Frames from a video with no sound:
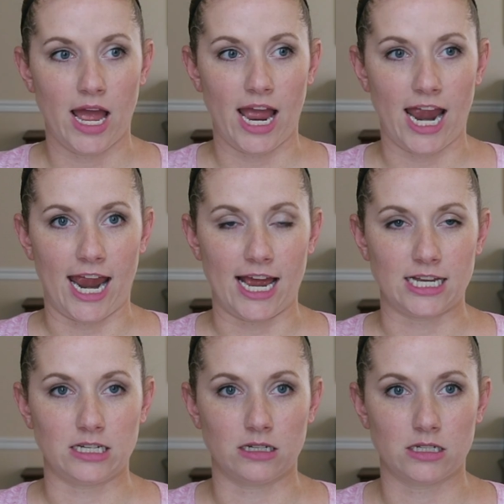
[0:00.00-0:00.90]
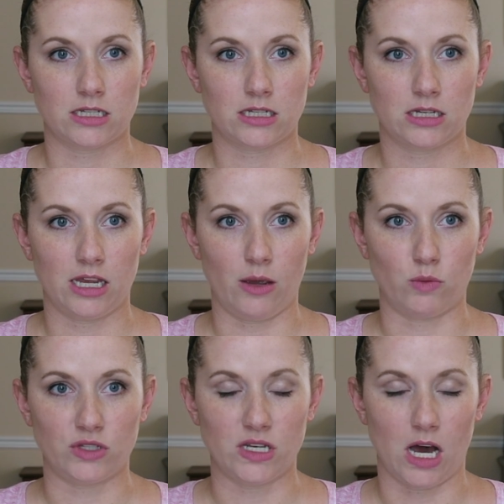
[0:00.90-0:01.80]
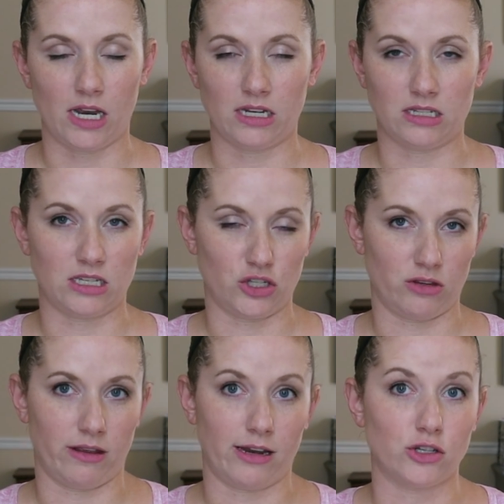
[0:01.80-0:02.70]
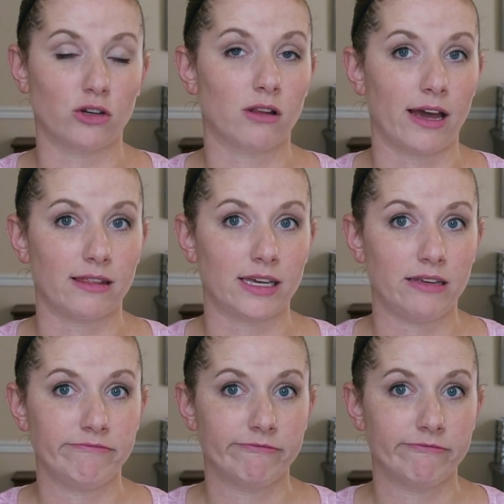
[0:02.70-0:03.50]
and it was not a decision that I took lightly.